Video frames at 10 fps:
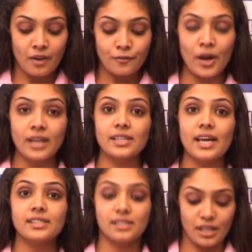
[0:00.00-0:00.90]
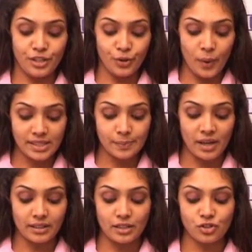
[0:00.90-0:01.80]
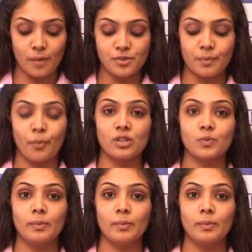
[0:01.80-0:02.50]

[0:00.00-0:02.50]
Friday's US monthly jobs report